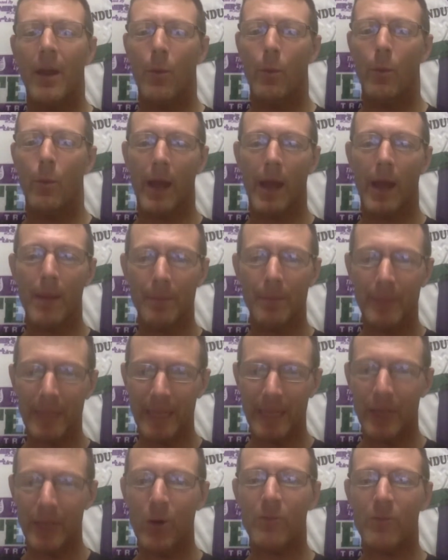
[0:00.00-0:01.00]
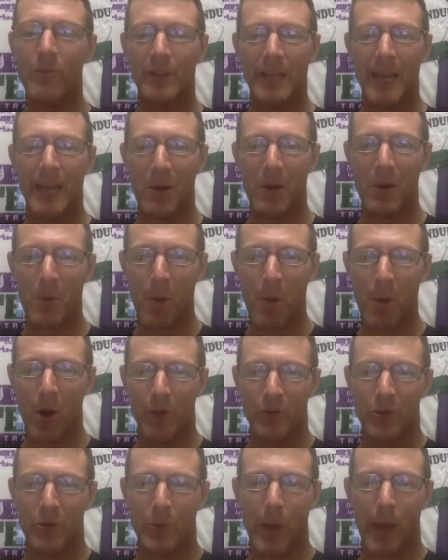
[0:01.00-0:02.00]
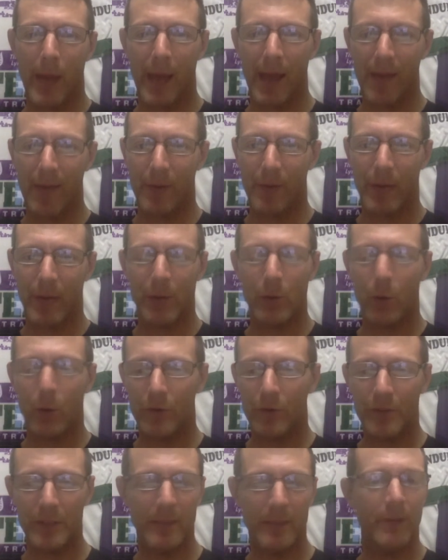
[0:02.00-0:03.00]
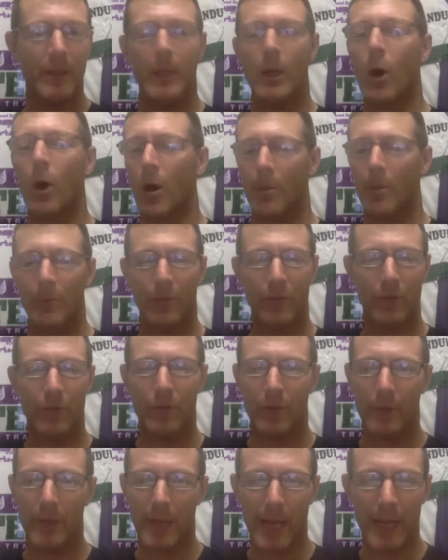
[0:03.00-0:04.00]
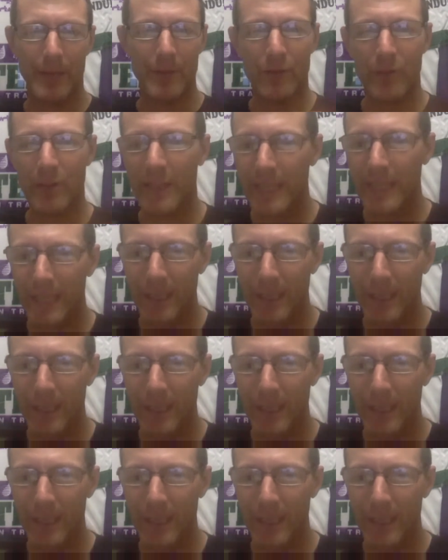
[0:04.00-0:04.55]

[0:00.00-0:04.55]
When I'm leaning over on the aero bars, do I have what I call TV arms? Can I just lean